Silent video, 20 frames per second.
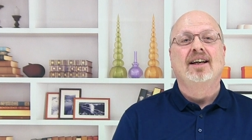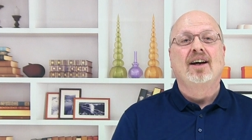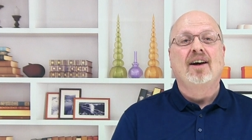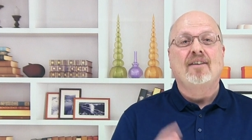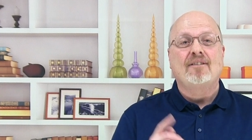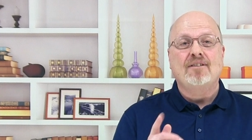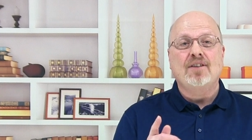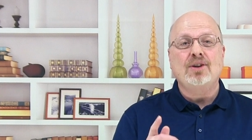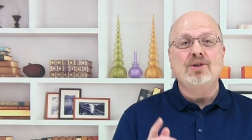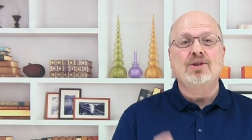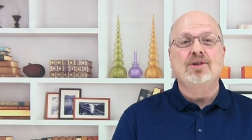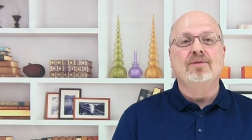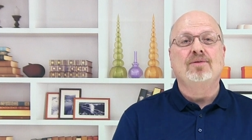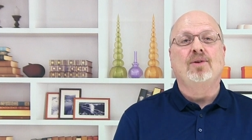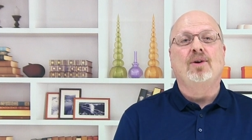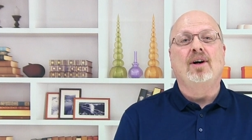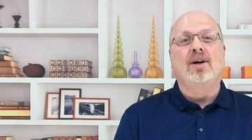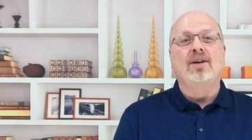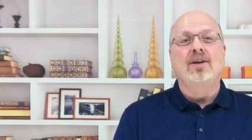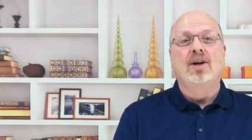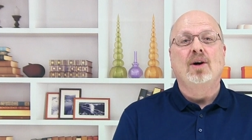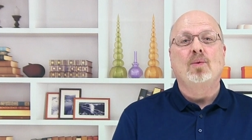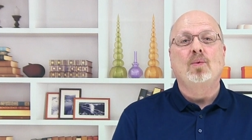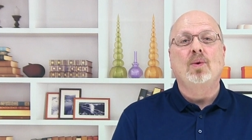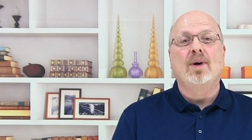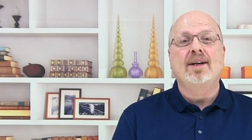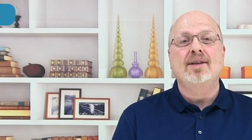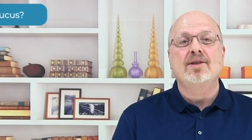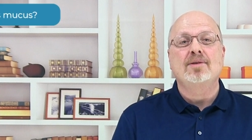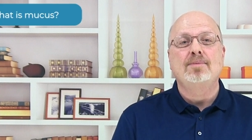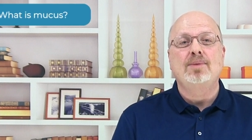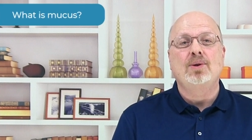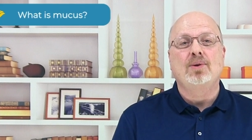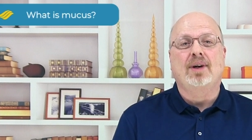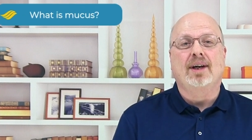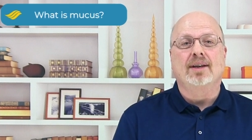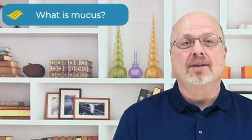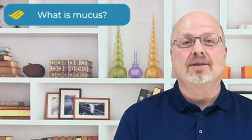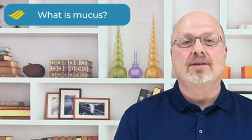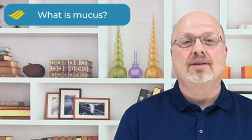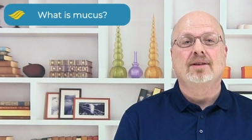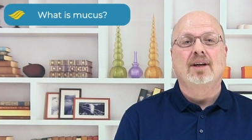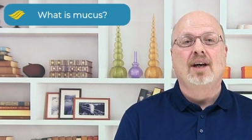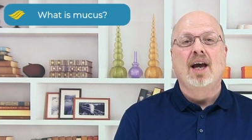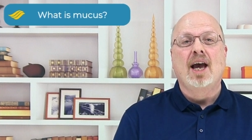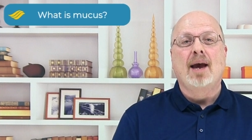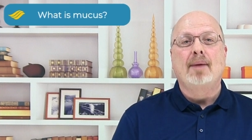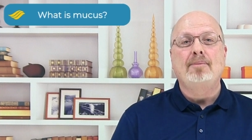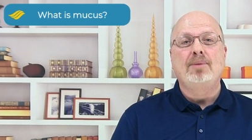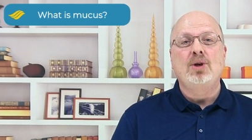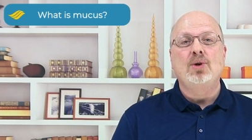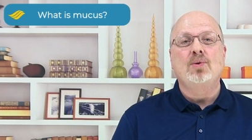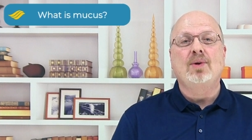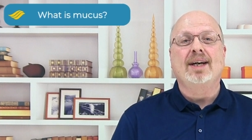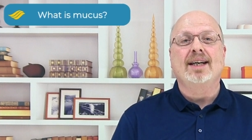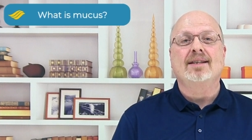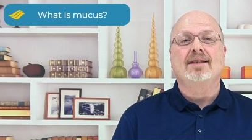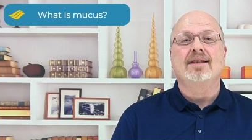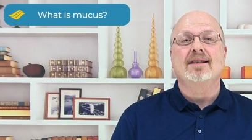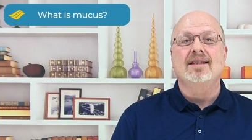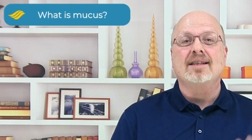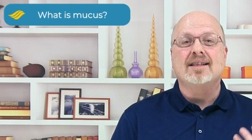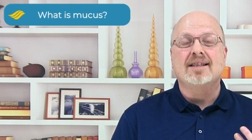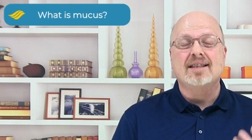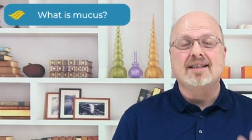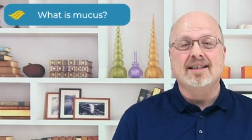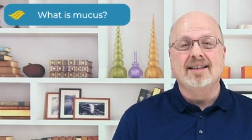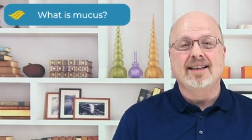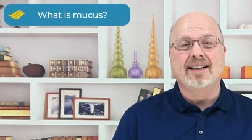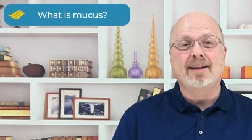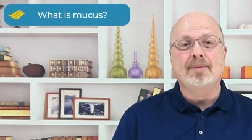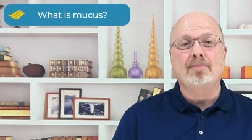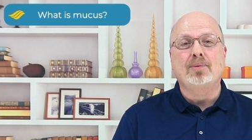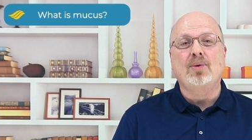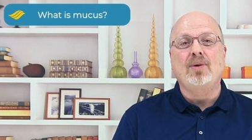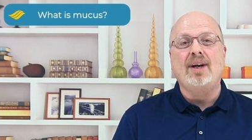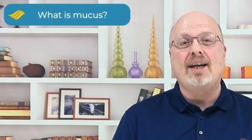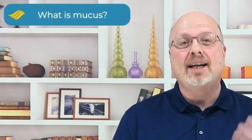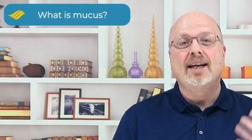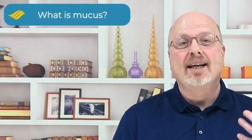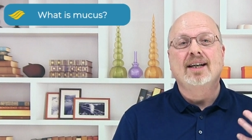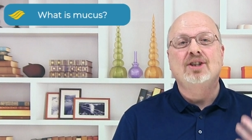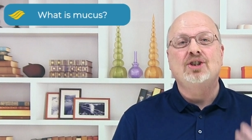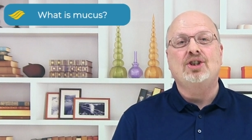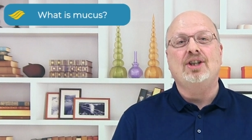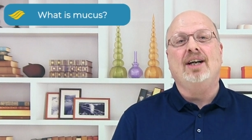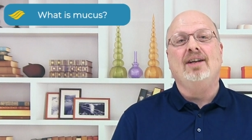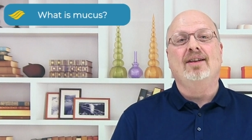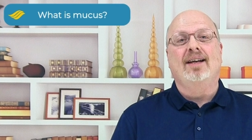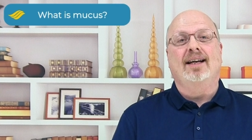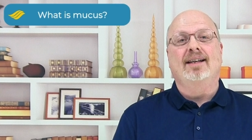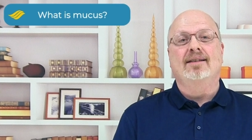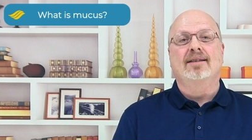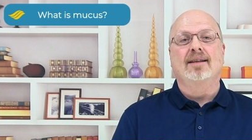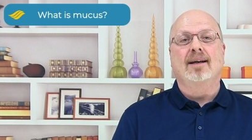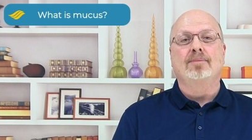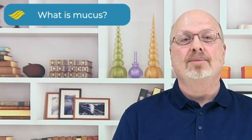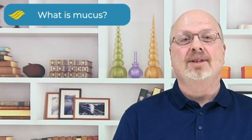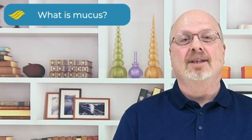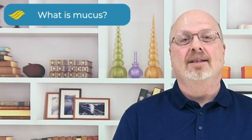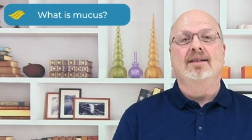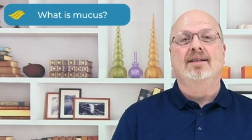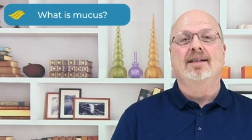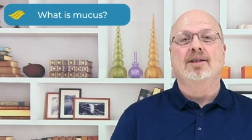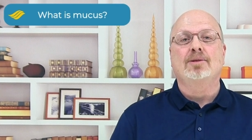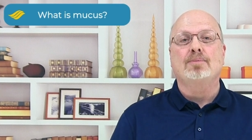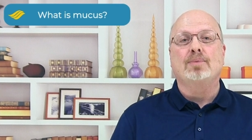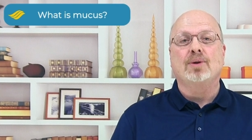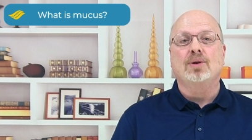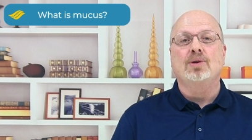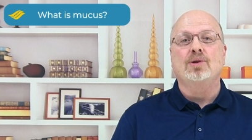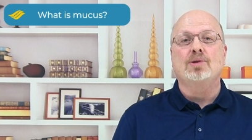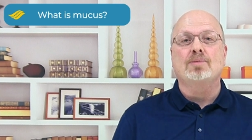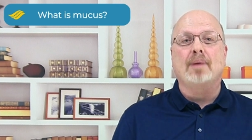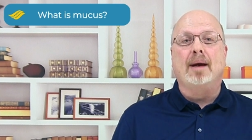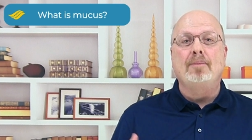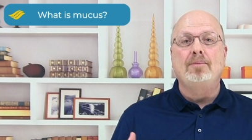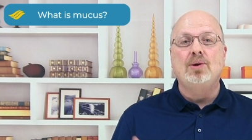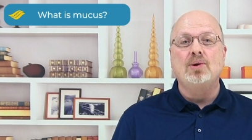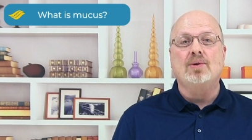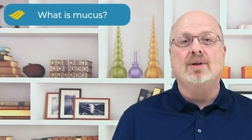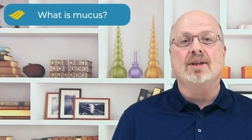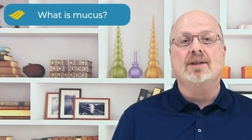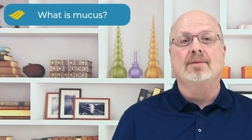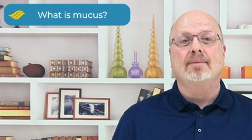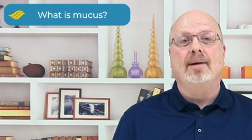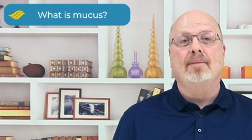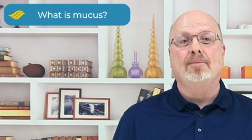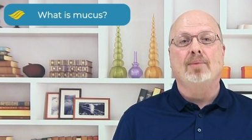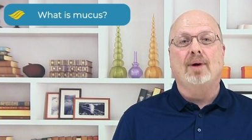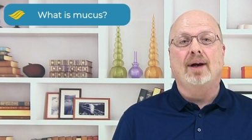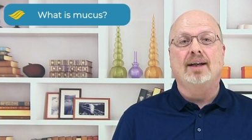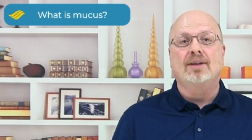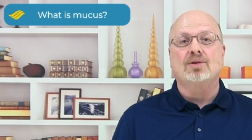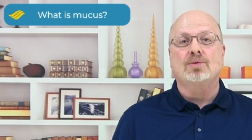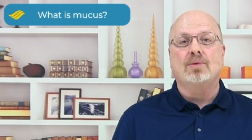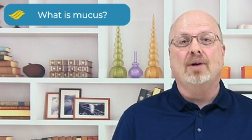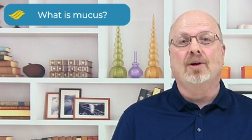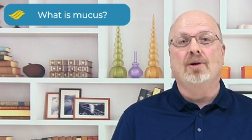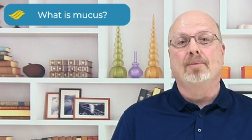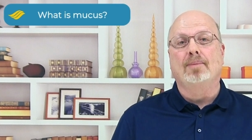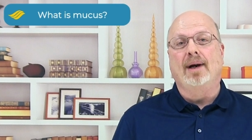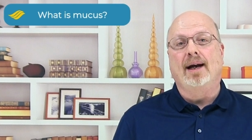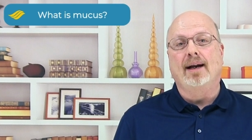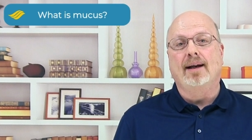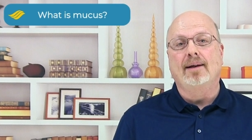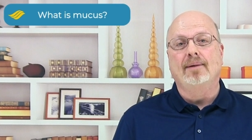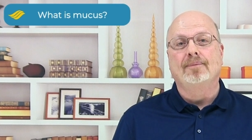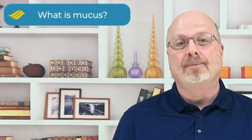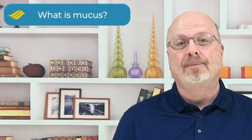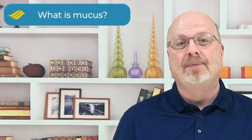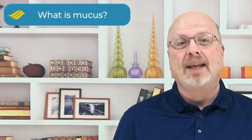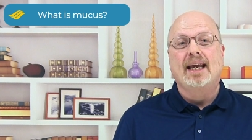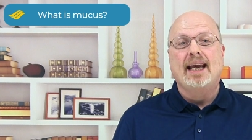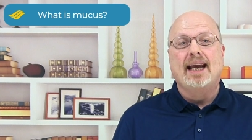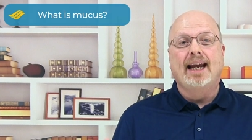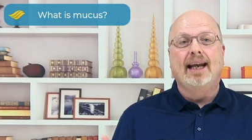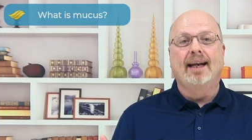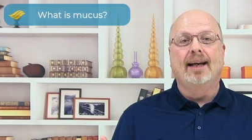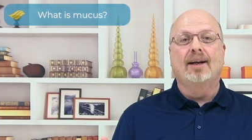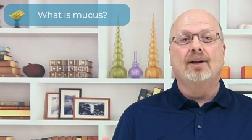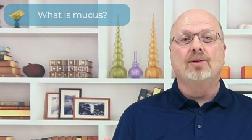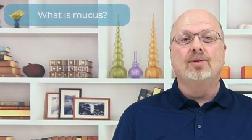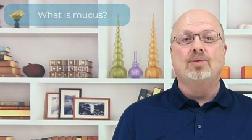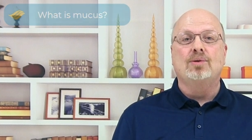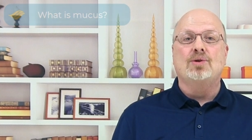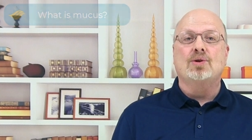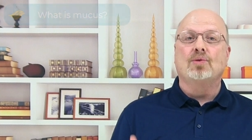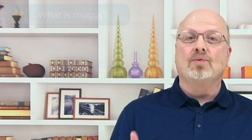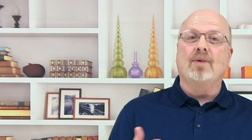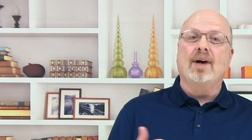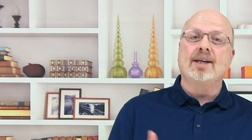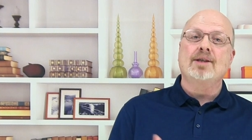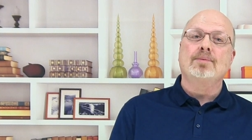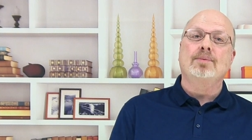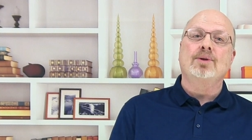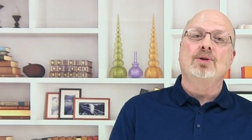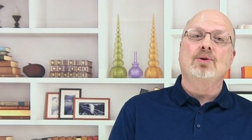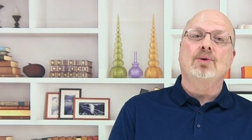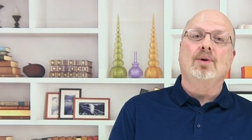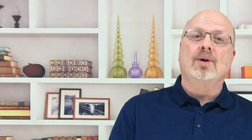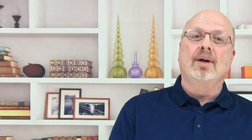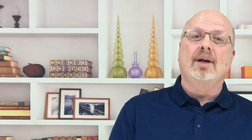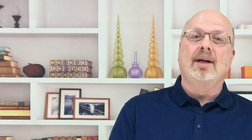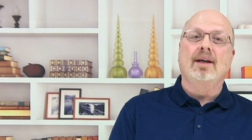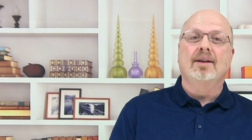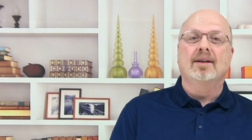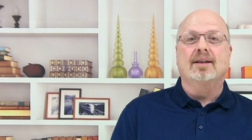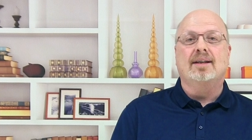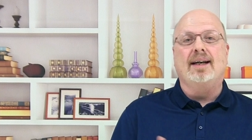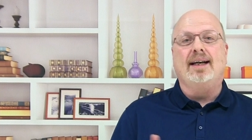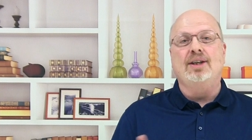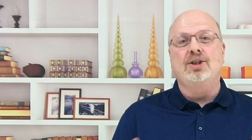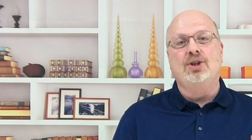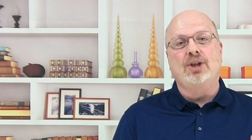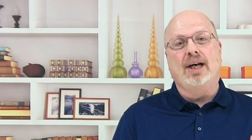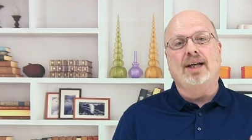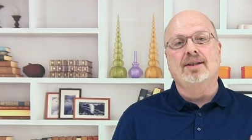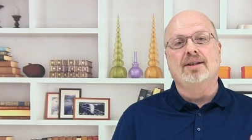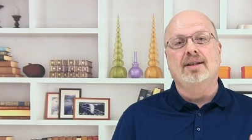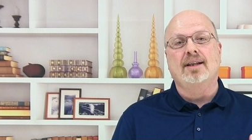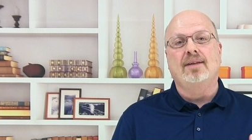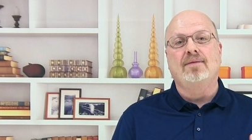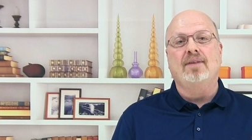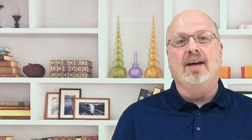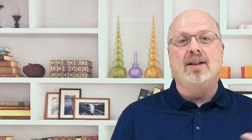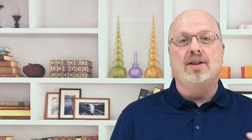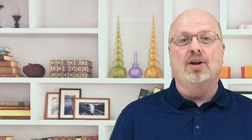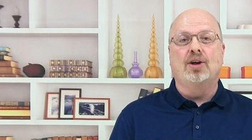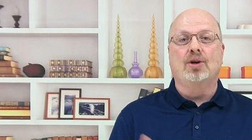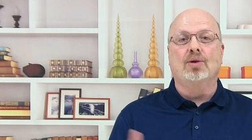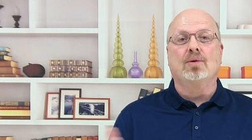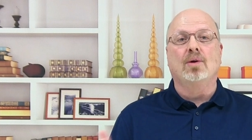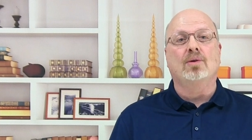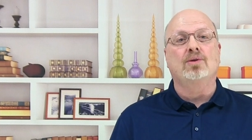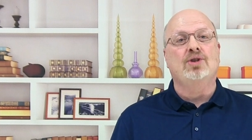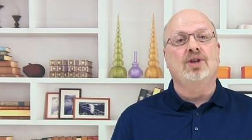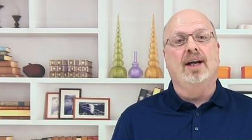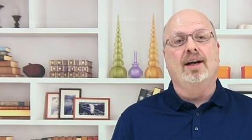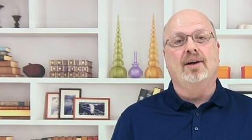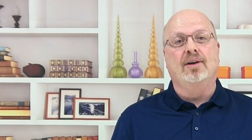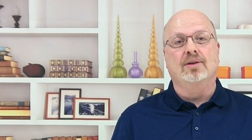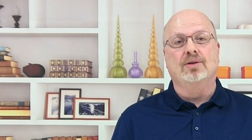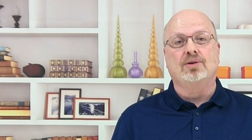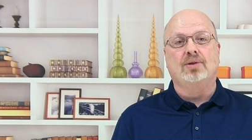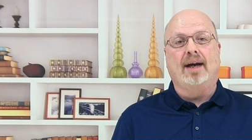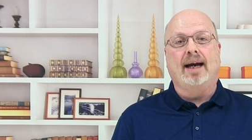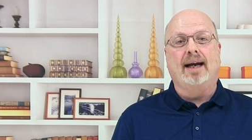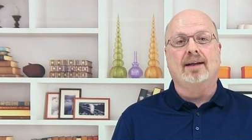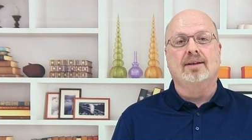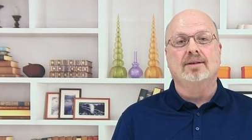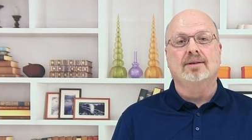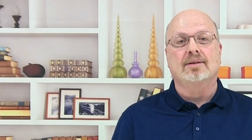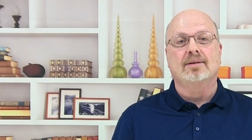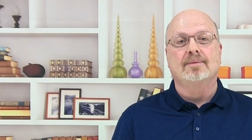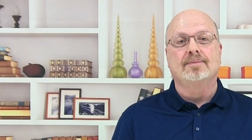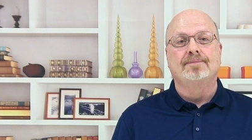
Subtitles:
First of all, what is mucus? Mucus is a slippery, gel-like substance that's produced by mucous membranes throughout your body. It includes the respiratory, the digestive, and the urogenital tracts.